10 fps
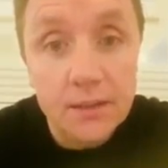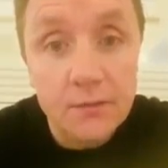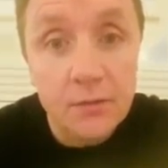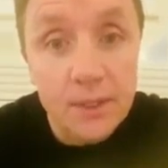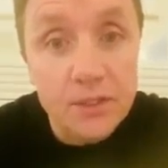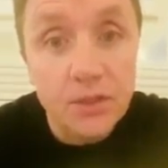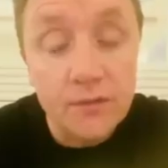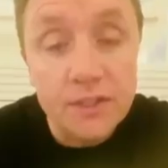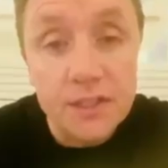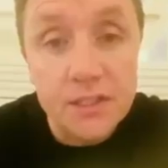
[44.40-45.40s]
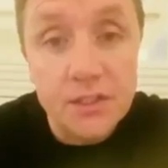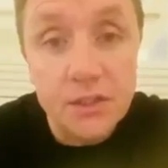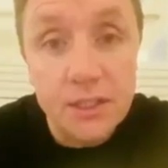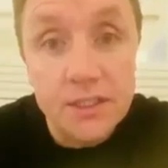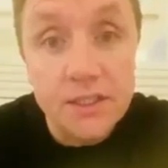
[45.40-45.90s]
information you give the solicitor
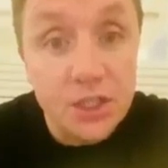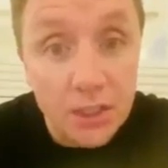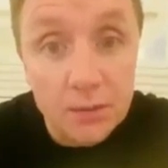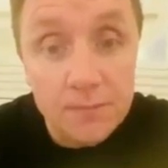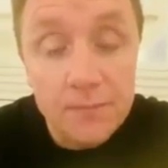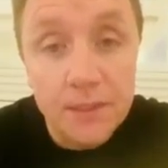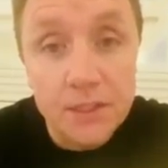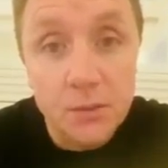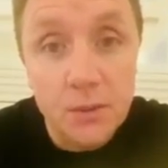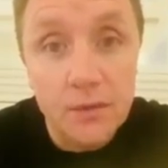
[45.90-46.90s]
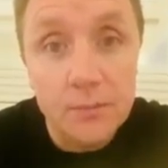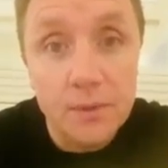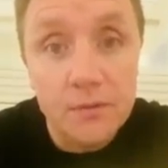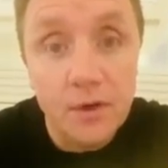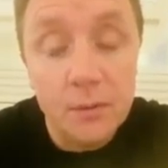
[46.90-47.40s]
is genuine, that you have
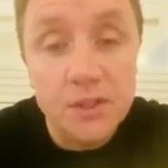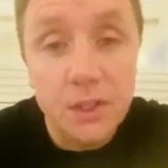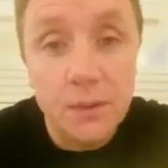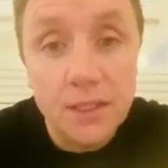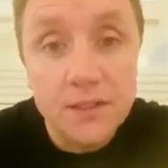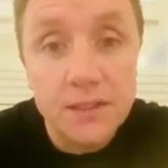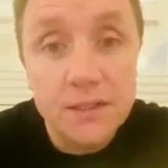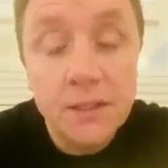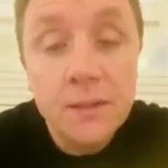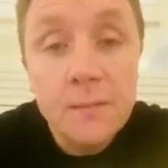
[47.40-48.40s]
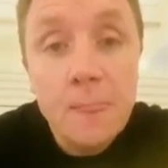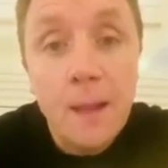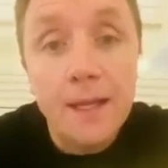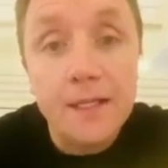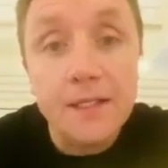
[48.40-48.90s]
been involved in a genuine accident,
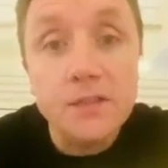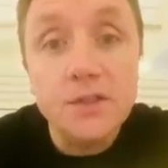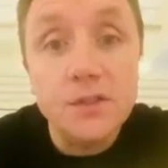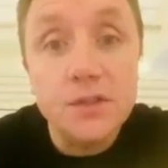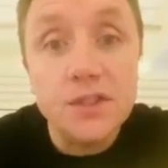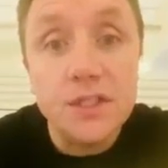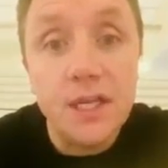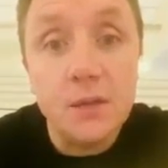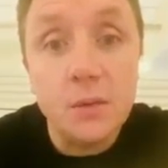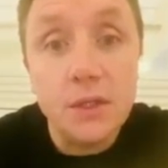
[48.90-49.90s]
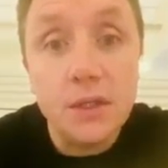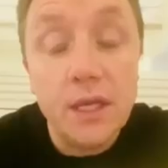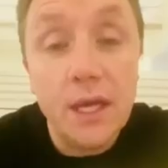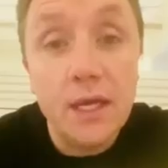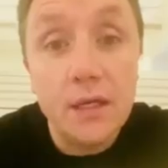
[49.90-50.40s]
and at the injuries sustained
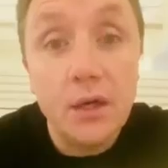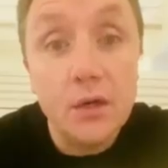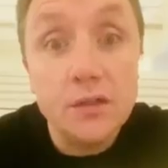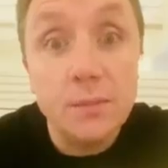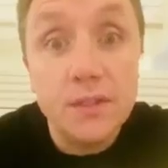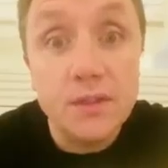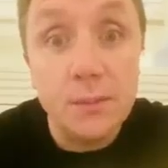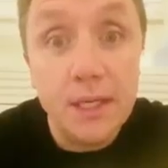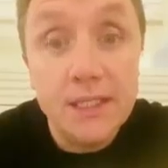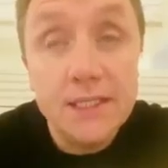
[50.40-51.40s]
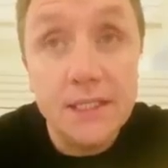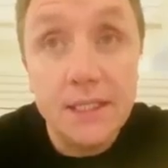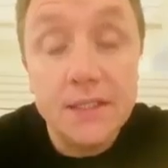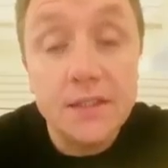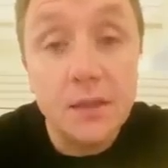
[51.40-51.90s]
were caused by someone else, and
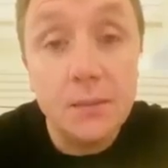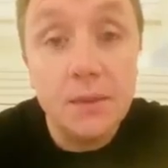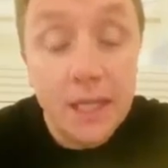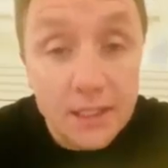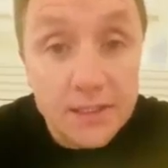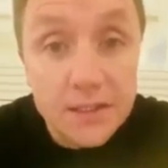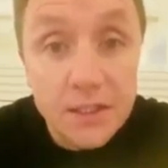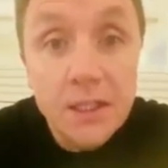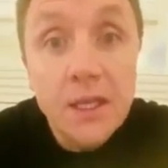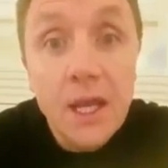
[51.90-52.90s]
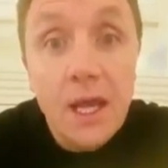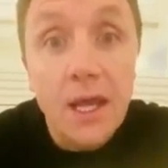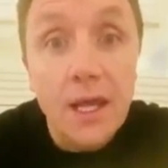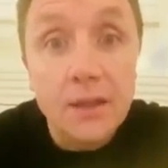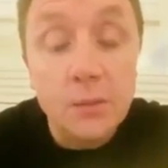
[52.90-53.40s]
that someone else
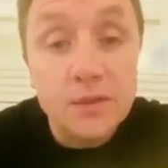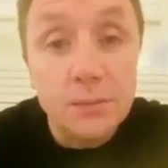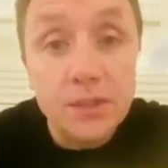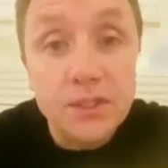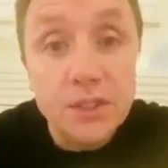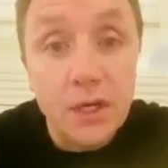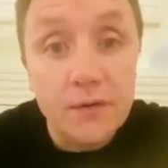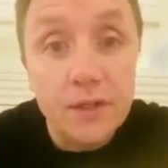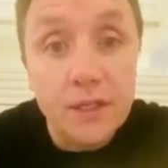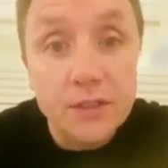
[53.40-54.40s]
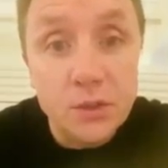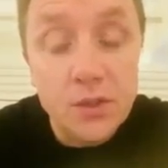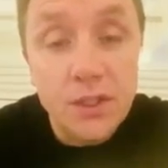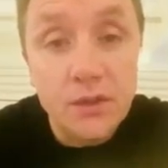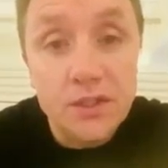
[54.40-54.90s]
there was a breach of a
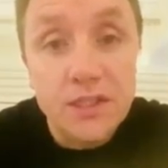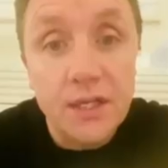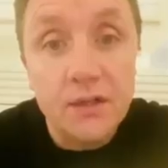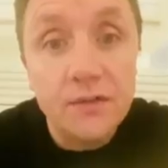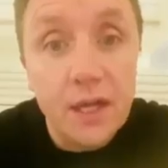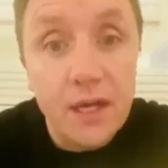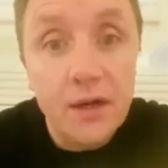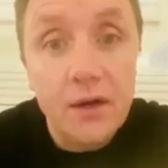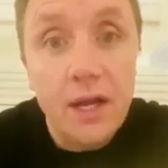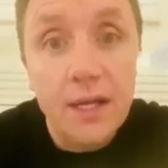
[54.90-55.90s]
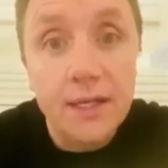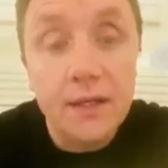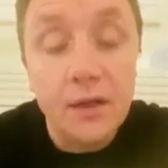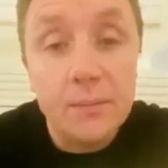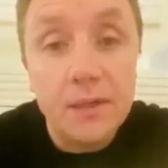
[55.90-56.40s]
duty or a standard of care, and that
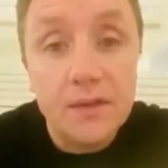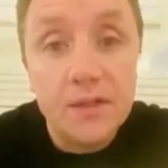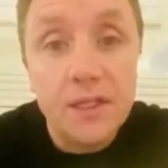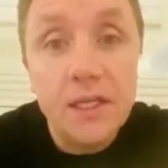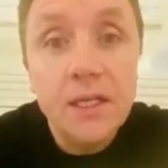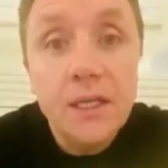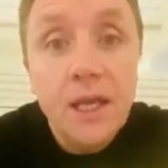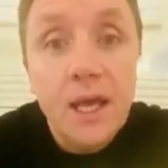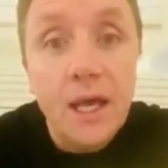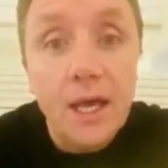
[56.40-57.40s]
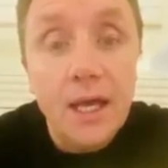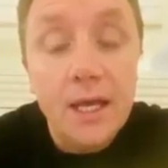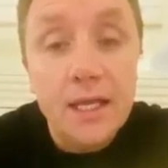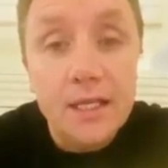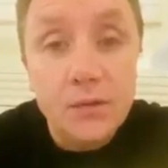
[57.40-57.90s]
liability
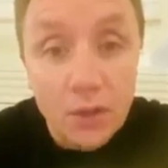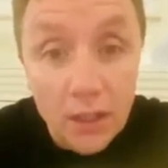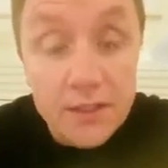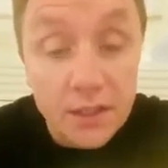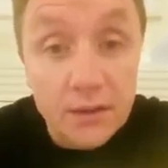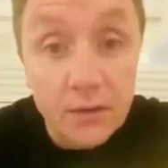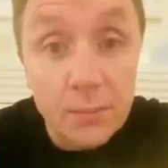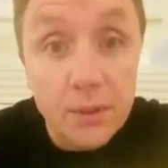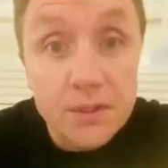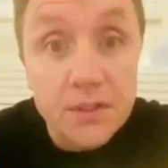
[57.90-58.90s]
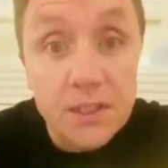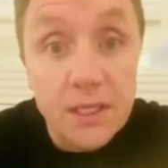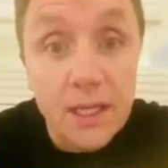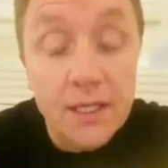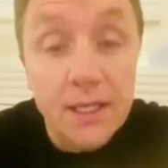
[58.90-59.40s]
lies on another person,
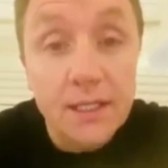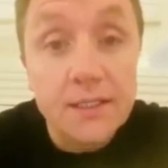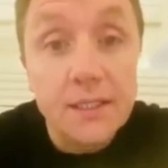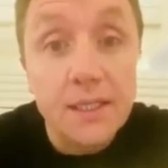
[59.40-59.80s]
and that